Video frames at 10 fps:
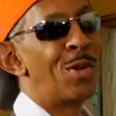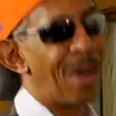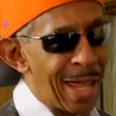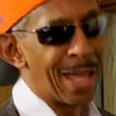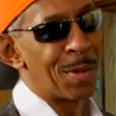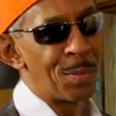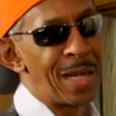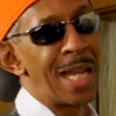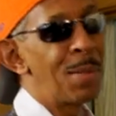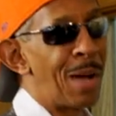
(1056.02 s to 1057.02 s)
Grant, but
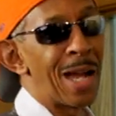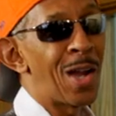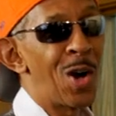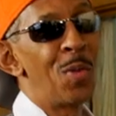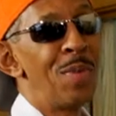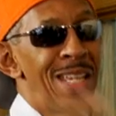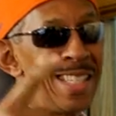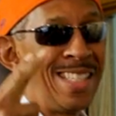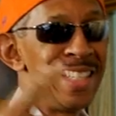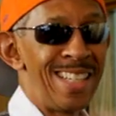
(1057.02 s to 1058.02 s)
everybody call me
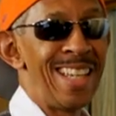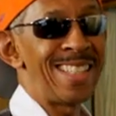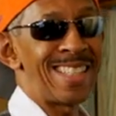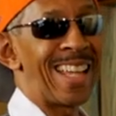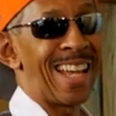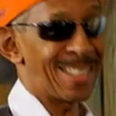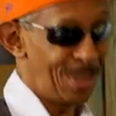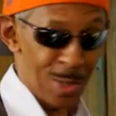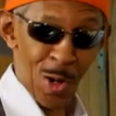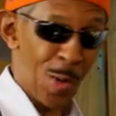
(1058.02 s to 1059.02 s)
G-Stacks.
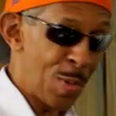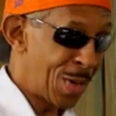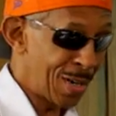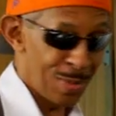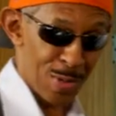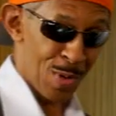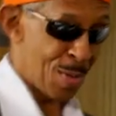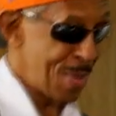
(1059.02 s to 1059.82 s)
You call me whatever you